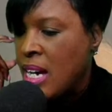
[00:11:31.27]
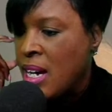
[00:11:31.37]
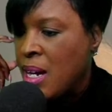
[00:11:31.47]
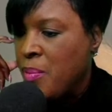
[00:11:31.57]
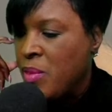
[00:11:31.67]

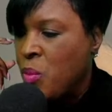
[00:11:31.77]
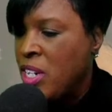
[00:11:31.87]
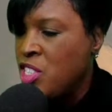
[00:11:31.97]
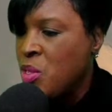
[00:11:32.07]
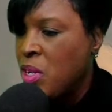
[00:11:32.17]
What
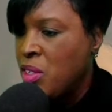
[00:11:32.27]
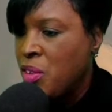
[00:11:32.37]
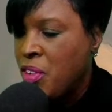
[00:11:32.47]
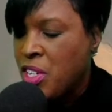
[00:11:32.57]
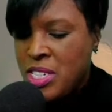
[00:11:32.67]
did you want to do
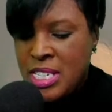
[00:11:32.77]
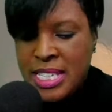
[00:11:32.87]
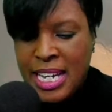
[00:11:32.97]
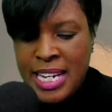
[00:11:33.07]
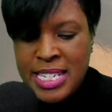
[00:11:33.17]
first? Because,
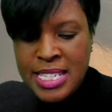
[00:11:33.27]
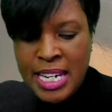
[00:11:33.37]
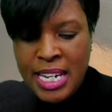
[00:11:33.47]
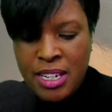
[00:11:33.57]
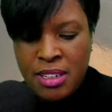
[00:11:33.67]
like I
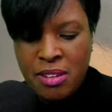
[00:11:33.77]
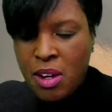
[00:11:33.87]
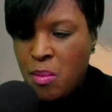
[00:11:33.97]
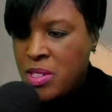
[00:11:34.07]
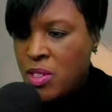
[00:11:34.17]
said,
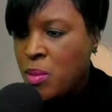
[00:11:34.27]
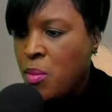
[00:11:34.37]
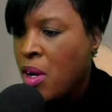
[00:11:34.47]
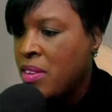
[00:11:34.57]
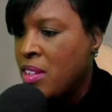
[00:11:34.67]
you're
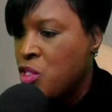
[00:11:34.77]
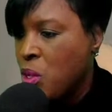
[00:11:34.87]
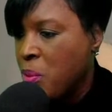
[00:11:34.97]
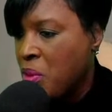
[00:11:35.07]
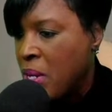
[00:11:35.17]
more than a
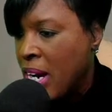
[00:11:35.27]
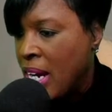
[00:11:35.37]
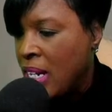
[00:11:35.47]
triple threat.